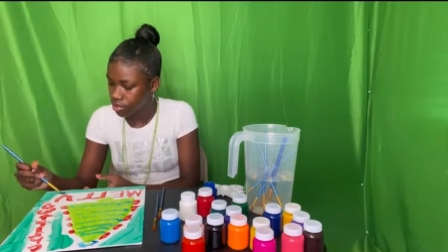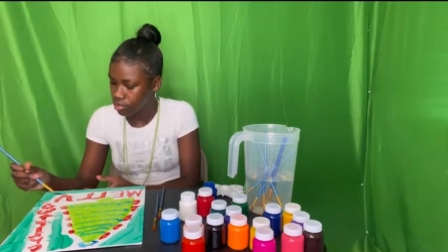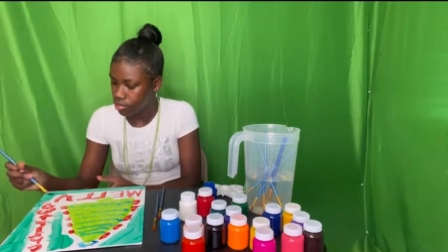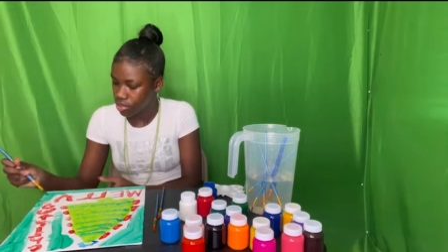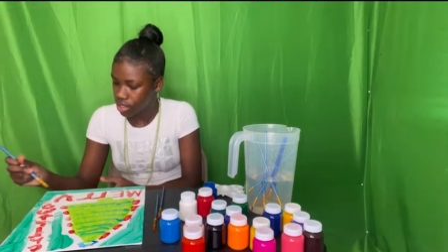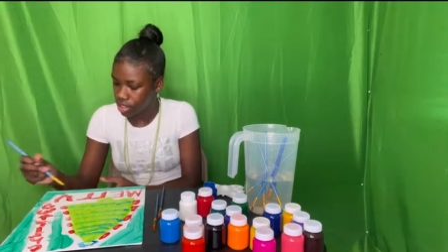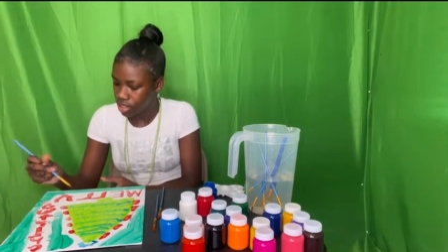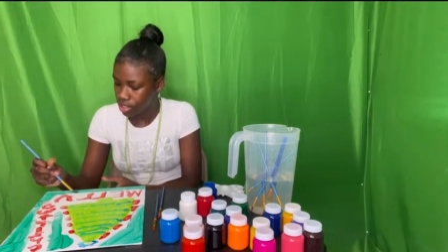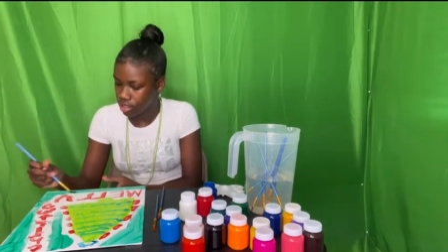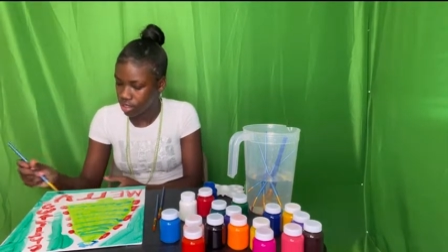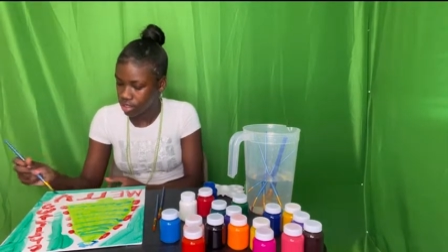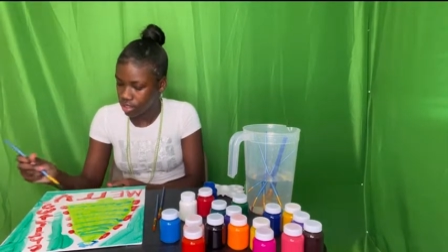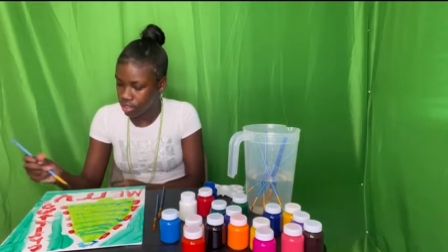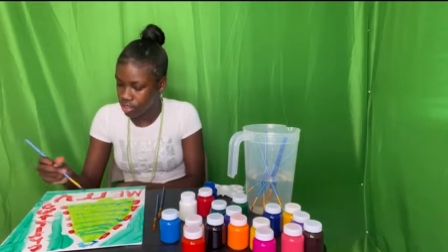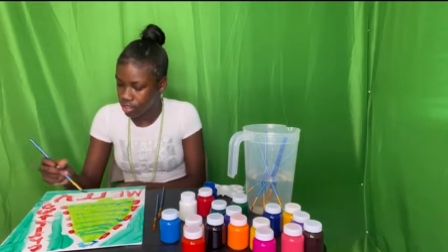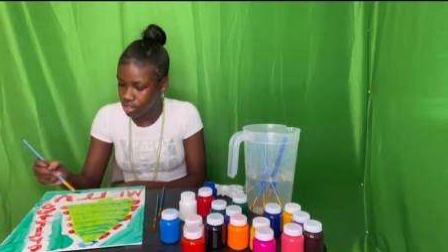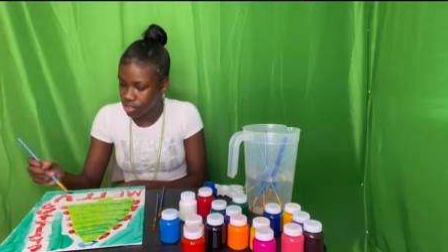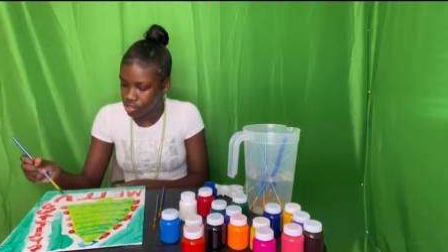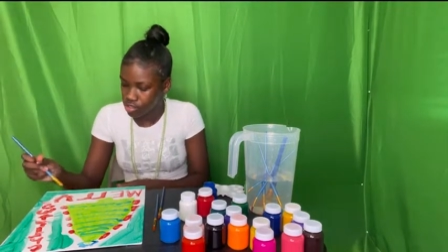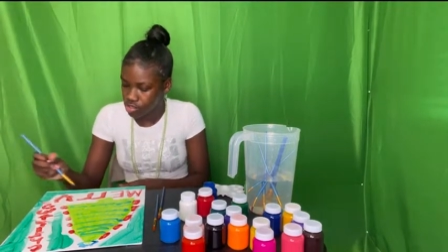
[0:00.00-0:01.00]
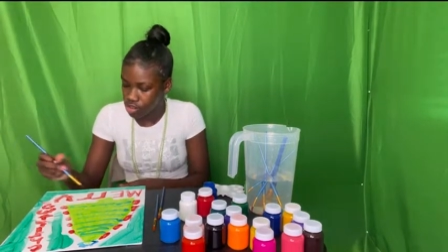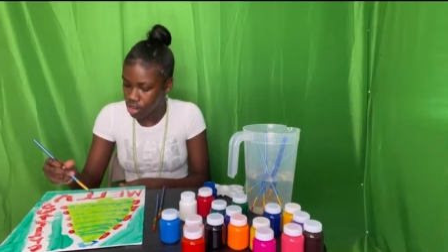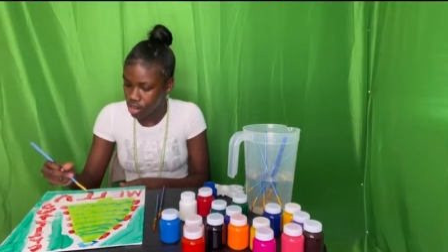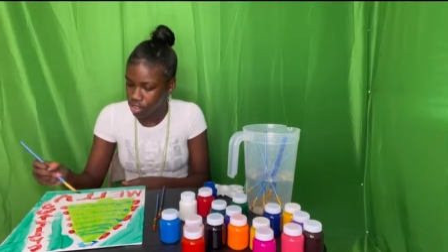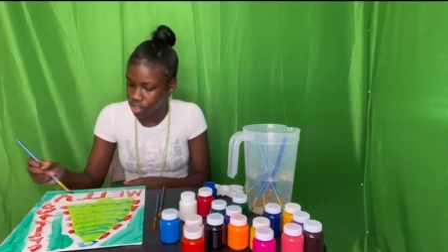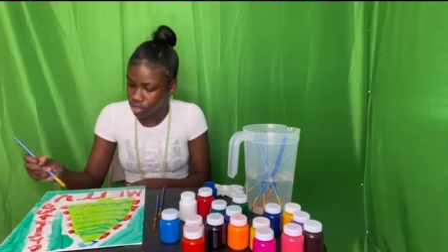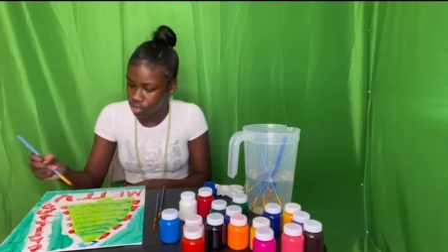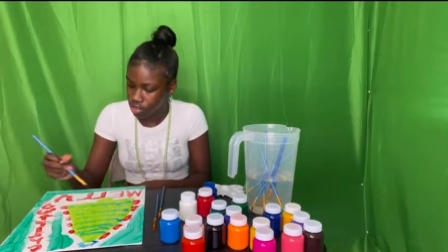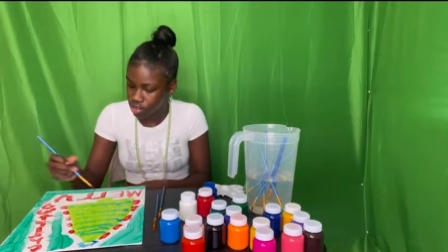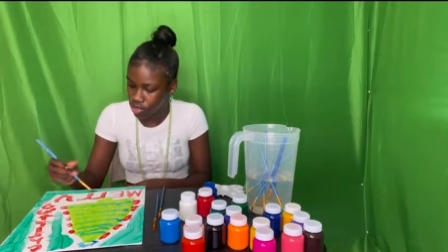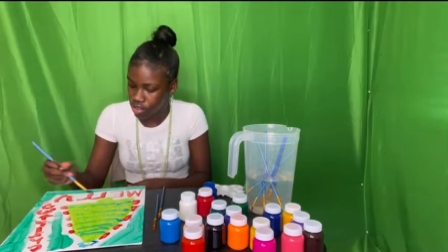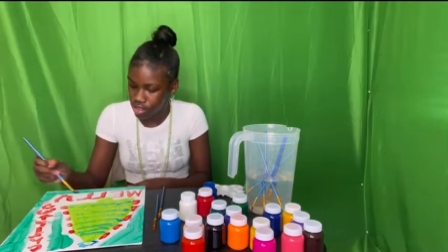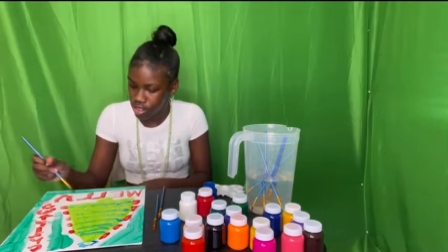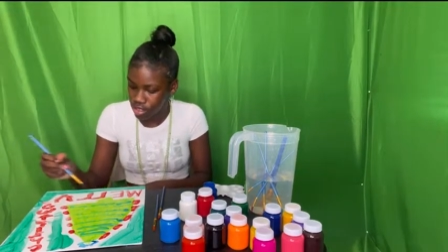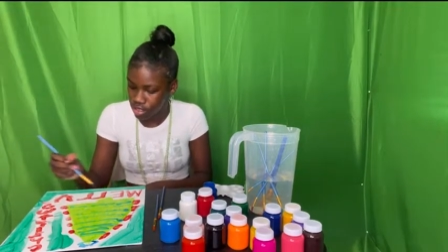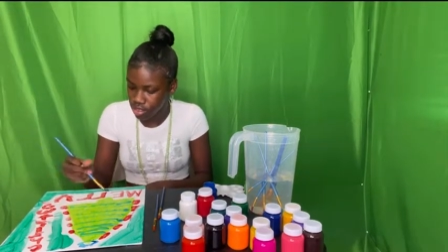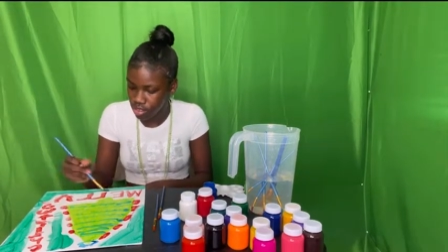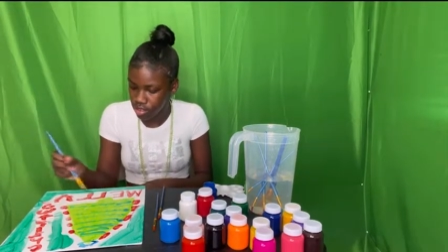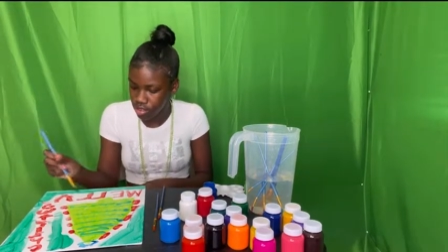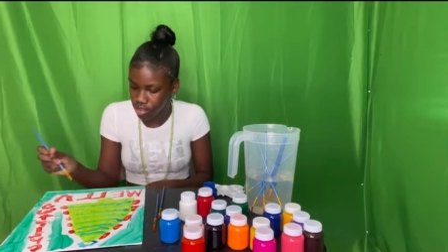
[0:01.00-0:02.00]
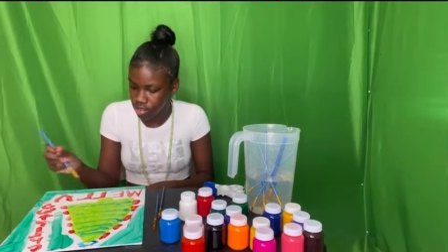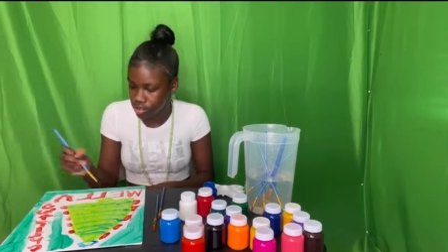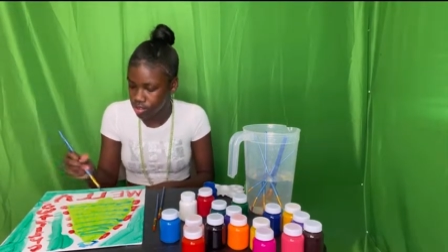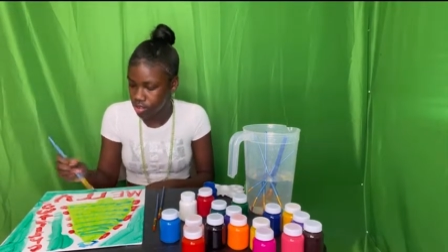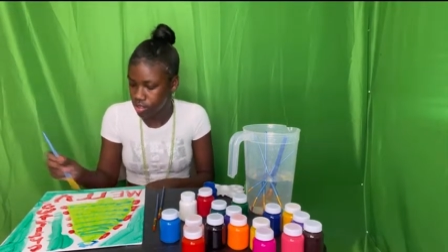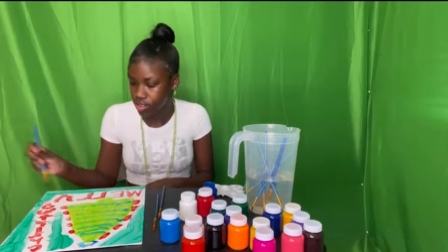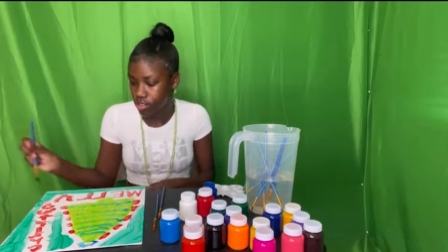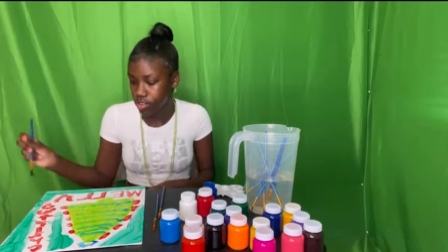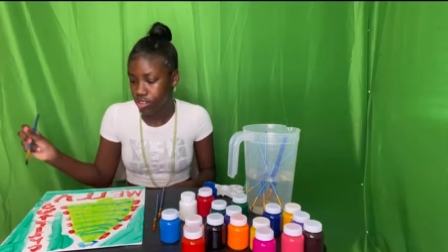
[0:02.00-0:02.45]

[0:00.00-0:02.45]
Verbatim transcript: Trying to do this.